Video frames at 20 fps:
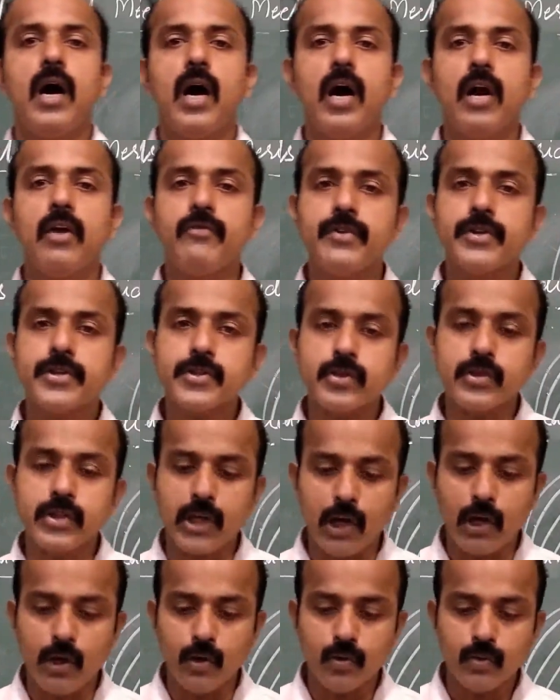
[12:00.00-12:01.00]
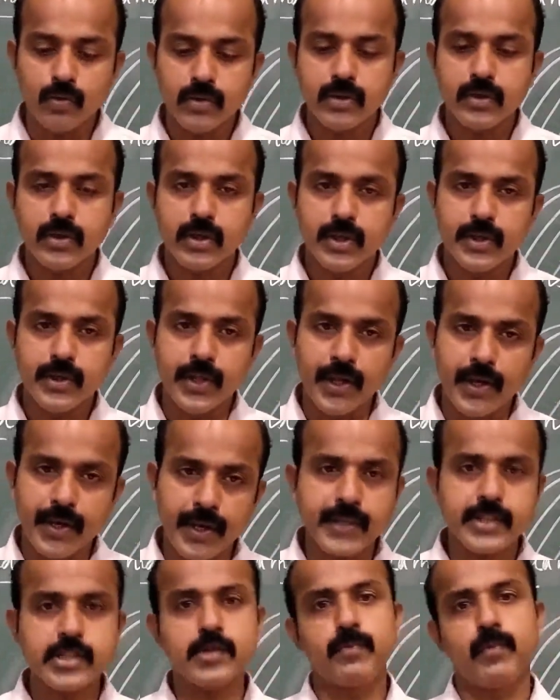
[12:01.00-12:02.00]
I wish to tell you the
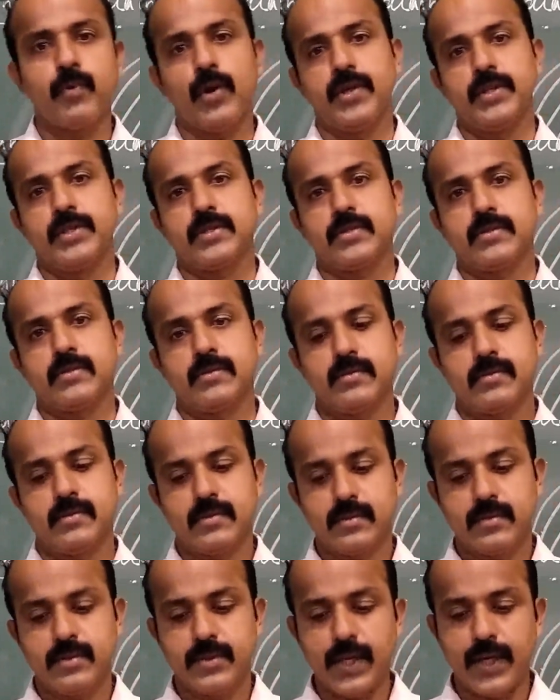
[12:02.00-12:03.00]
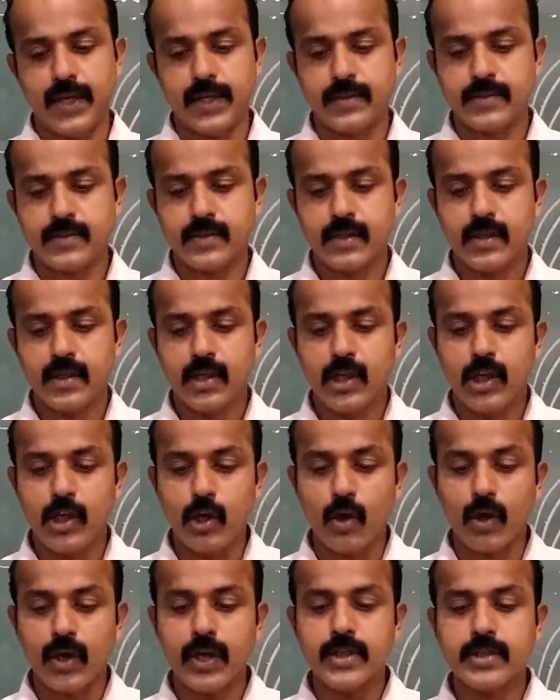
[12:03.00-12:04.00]
next point, that is
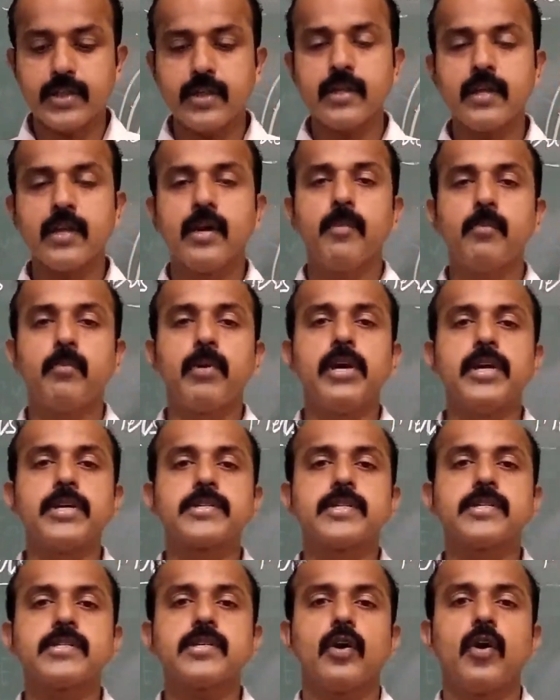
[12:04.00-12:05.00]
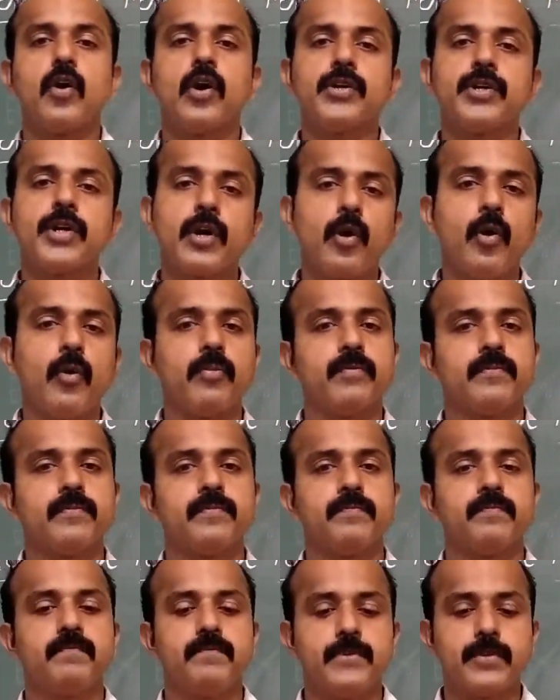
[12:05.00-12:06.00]
locating places on the
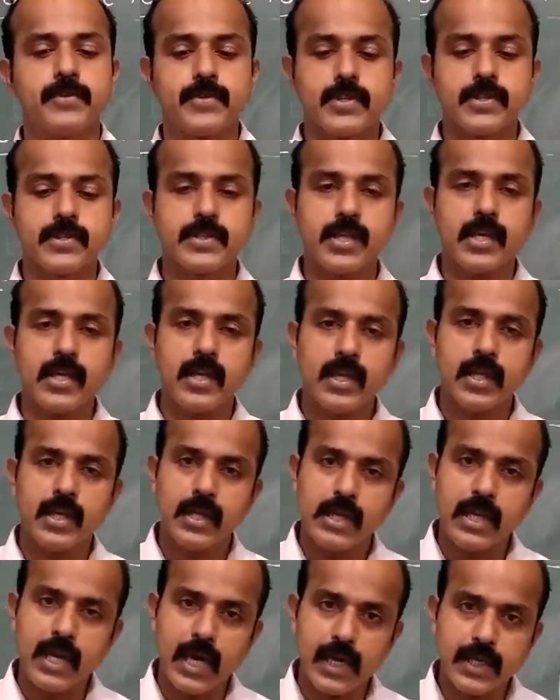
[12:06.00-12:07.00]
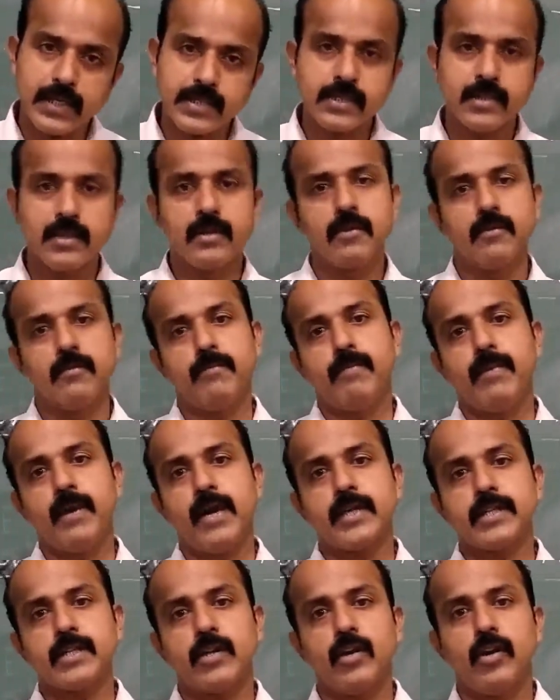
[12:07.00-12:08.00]
globe. This is the last
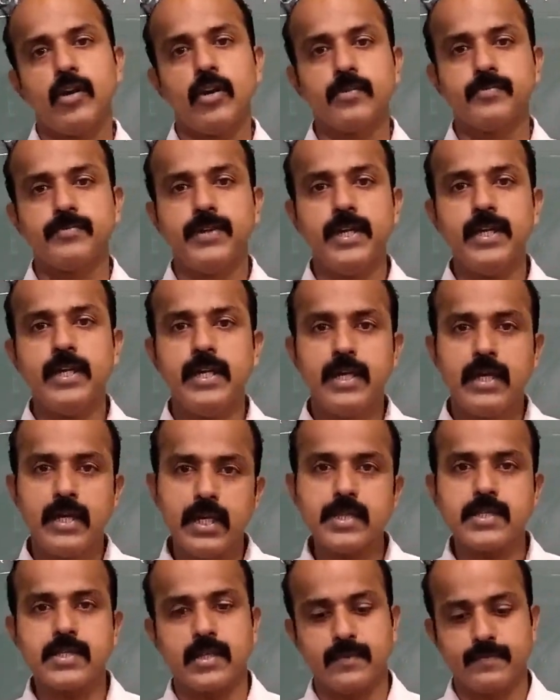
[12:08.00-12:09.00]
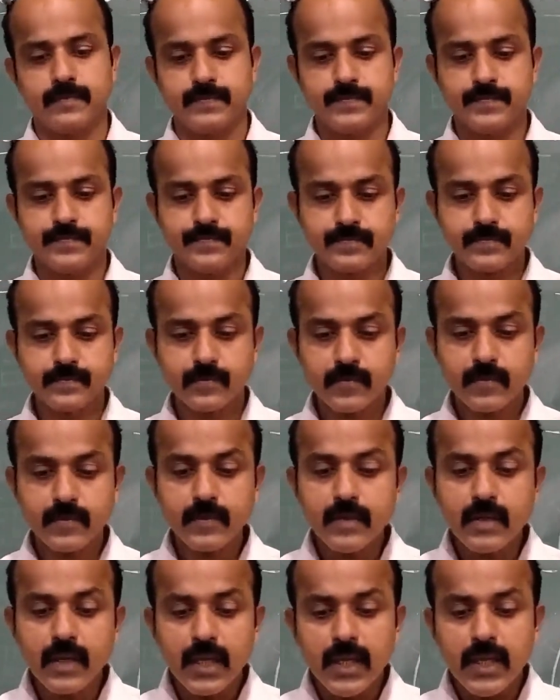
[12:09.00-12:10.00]
part of the lesson.
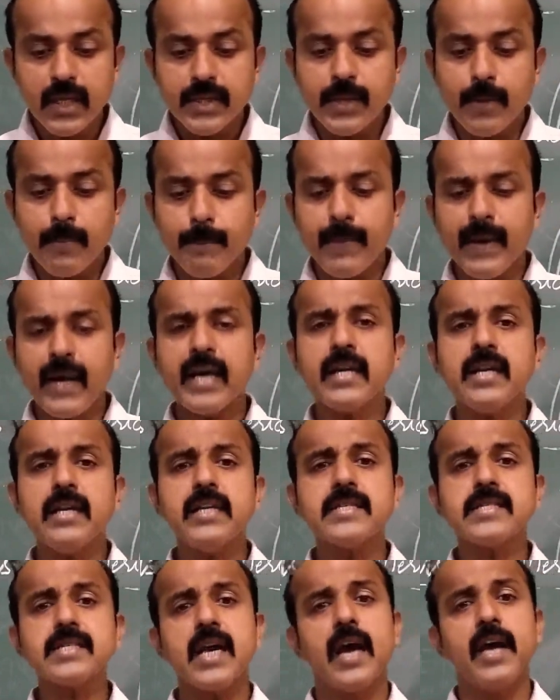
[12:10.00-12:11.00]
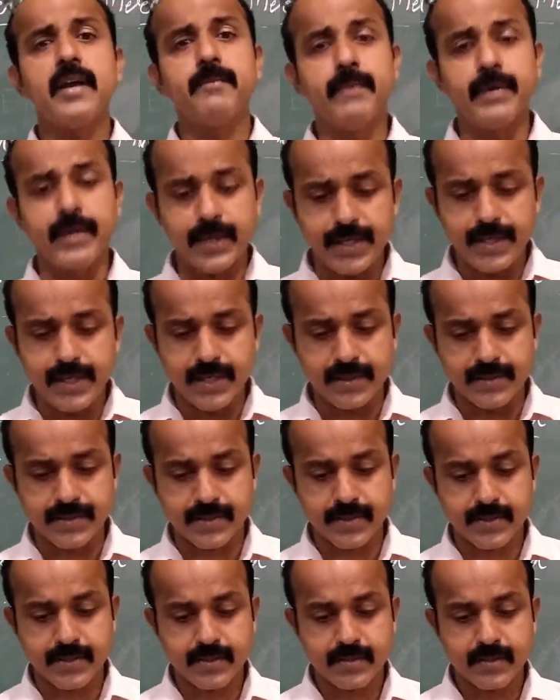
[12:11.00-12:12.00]
The parallels and
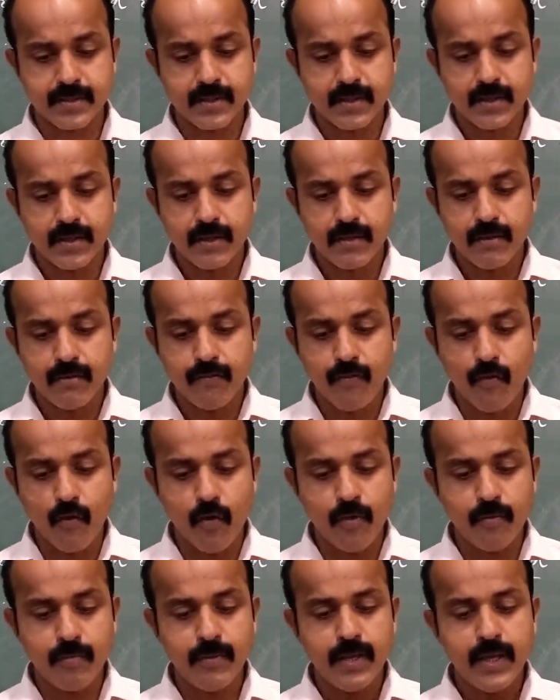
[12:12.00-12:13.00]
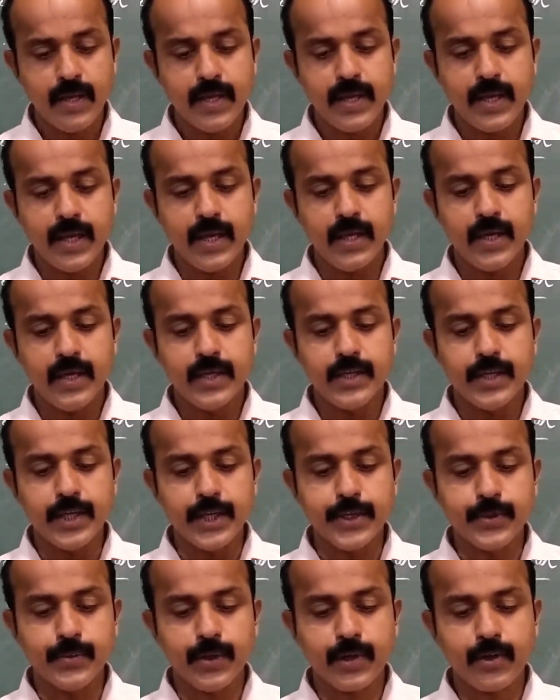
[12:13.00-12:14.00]
meridians form a
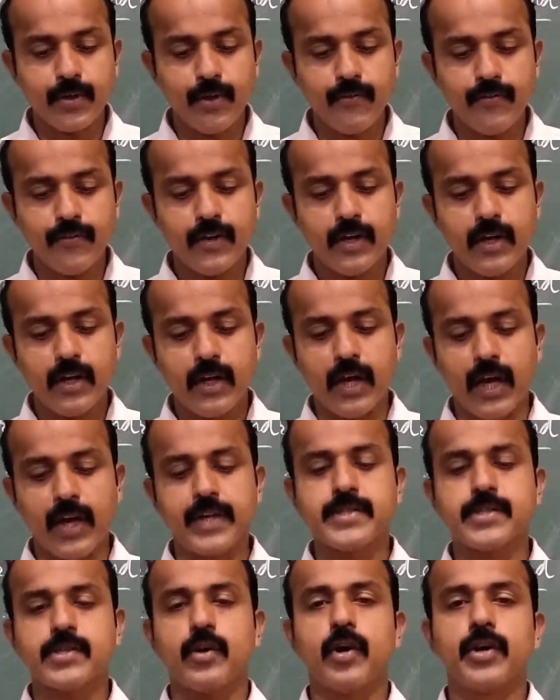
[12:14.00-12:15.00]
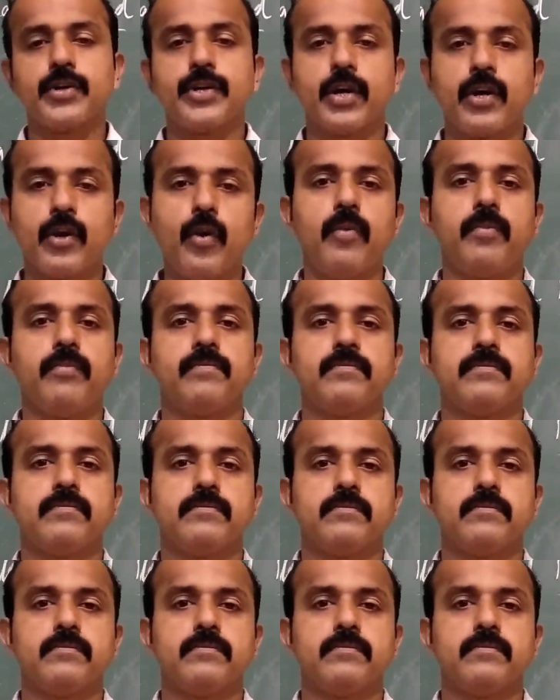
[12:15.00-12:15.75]
network of lines on the globe.